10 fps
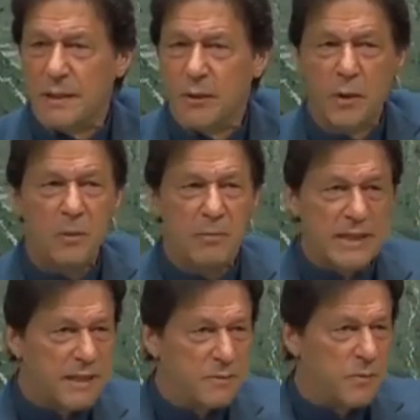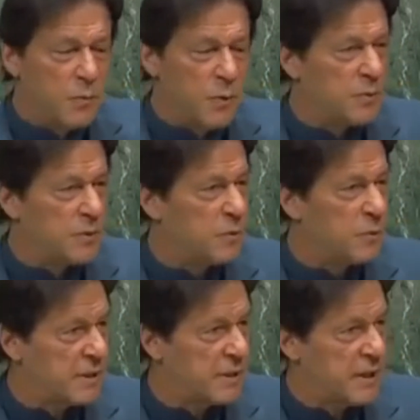who admitted what
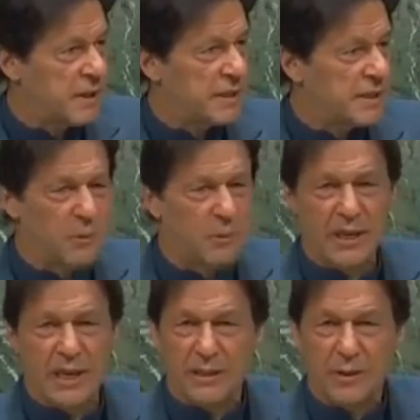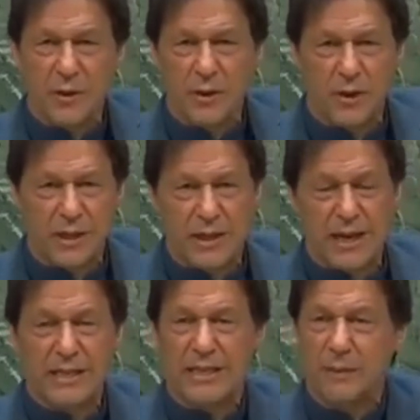the sabotage going on in
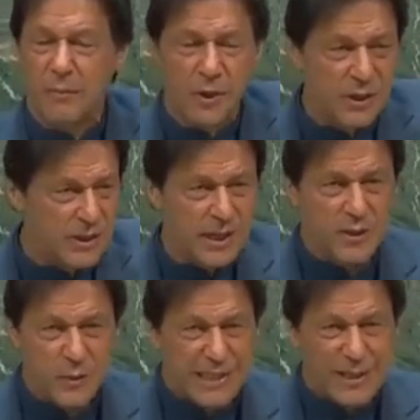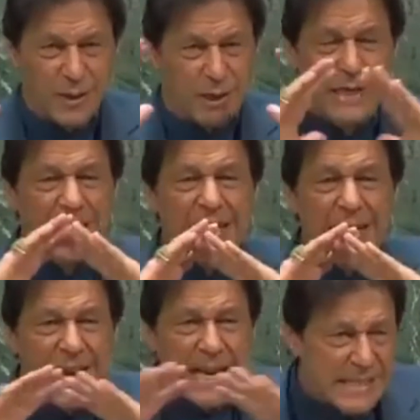Karachi and Balochistan. So we said, look,
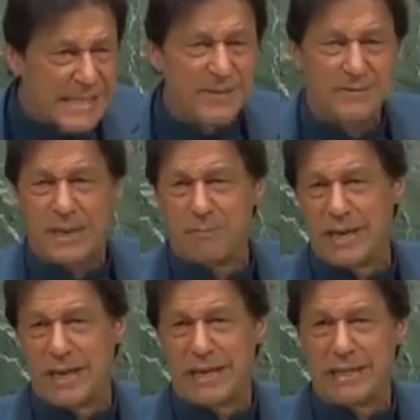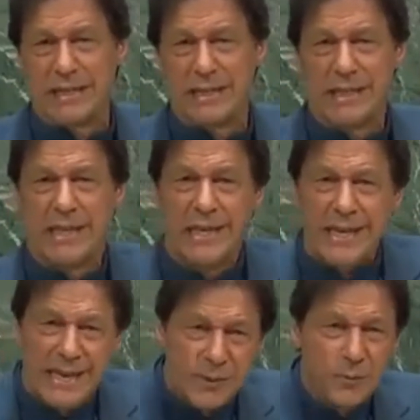let's leave that behind.
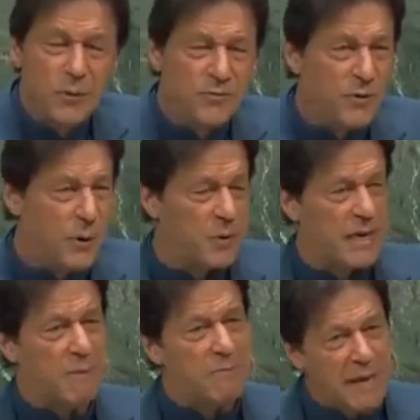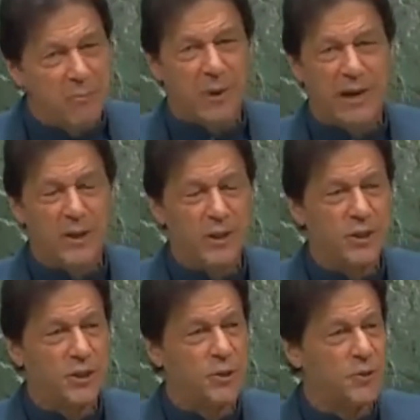Let's move forward. Our main priority
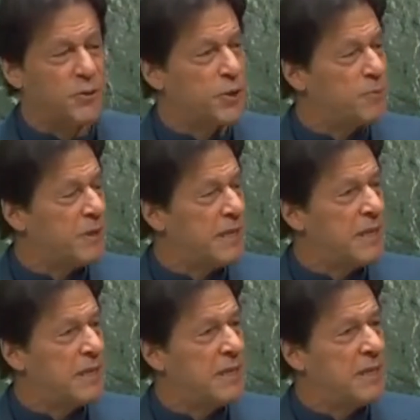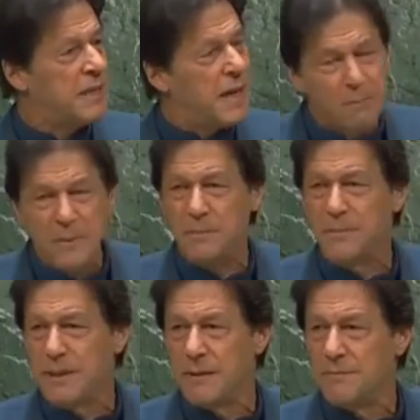should be our
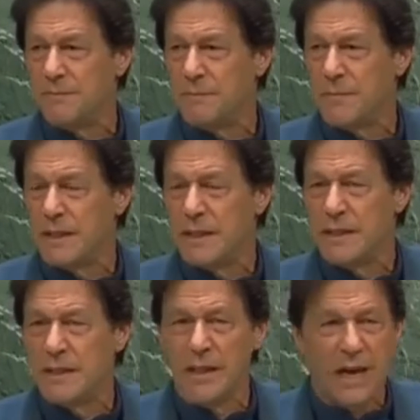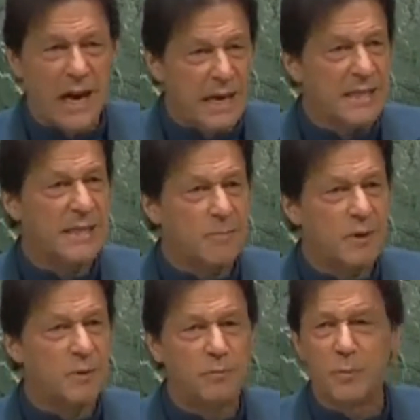people. The highest
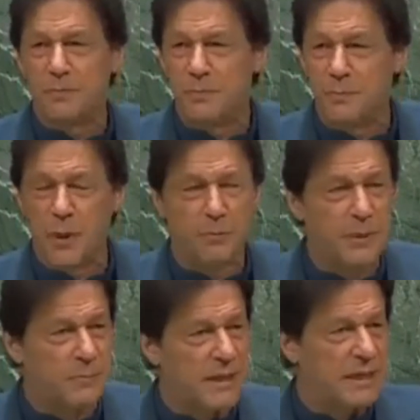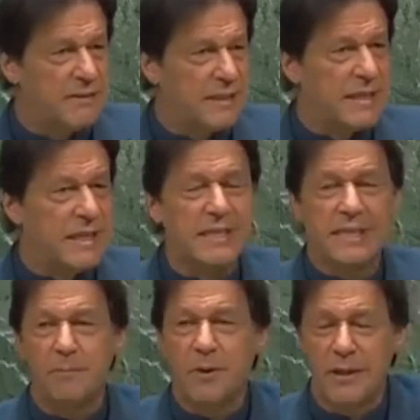number of poor people live in the Indian
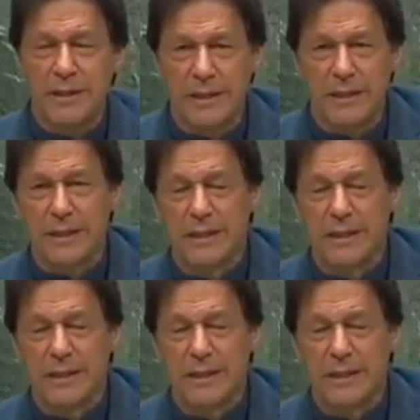subcontinent.